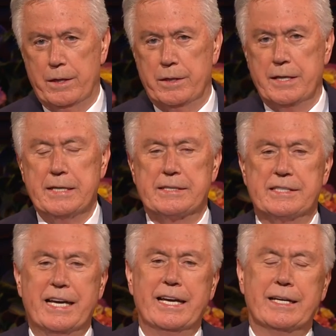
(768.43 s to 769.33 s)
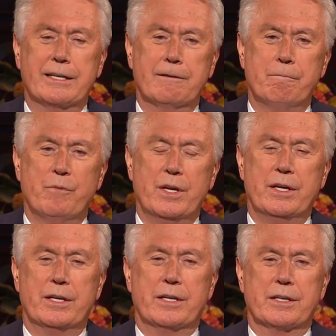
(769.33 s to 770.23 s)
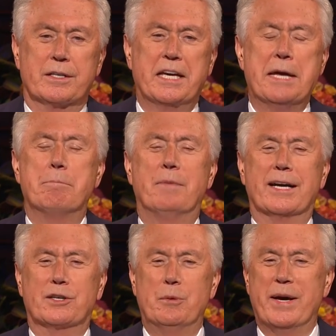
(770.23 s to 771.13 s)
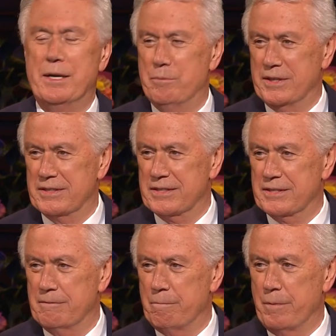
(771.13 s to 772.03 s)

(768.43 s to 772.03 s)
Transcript: He is saying, keep my commandments.